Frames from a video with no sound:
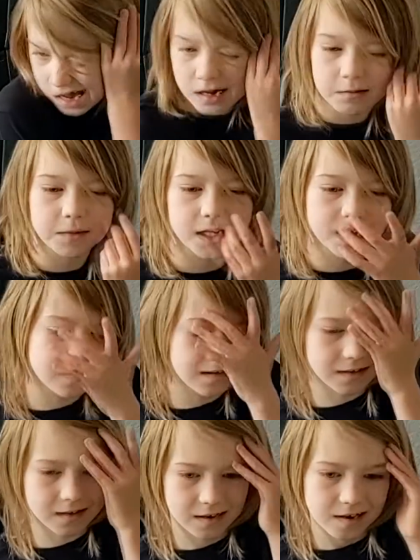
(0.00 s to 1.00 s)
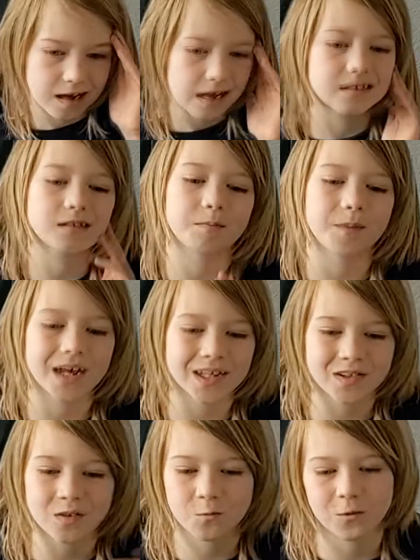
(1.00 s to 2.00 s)
I mean, it depends
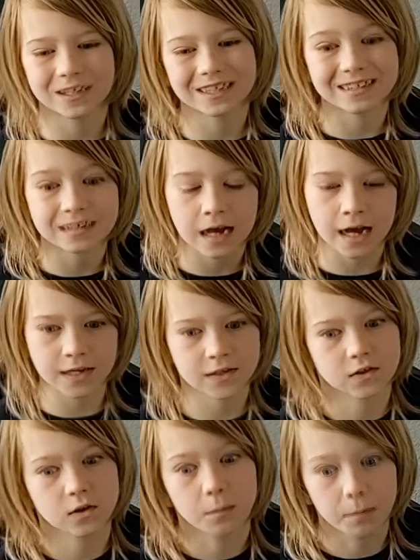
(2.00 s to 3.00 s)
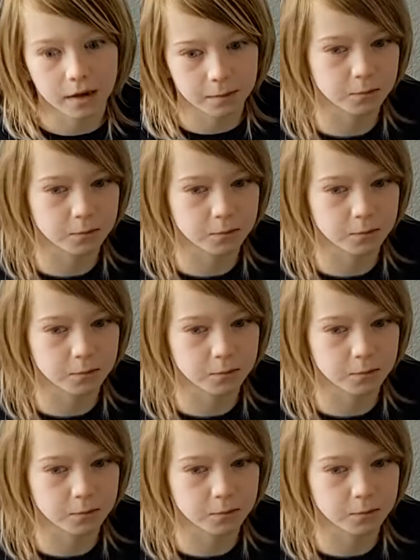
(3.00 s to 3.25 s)
on what size the paper.